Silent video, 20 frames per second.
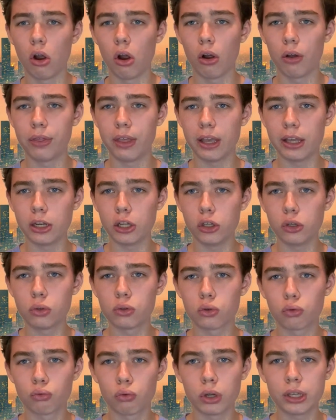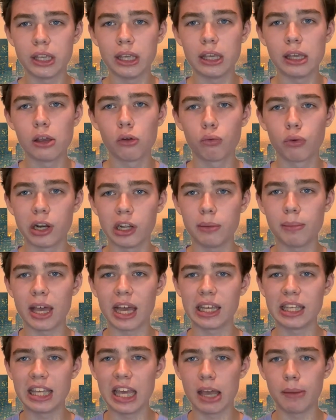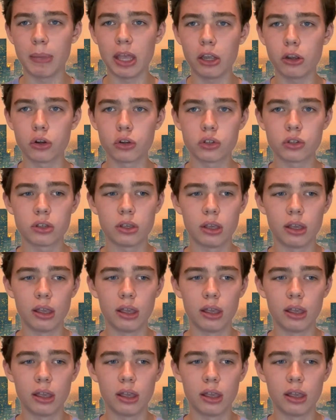Are they going to use rookie running back Cam Akers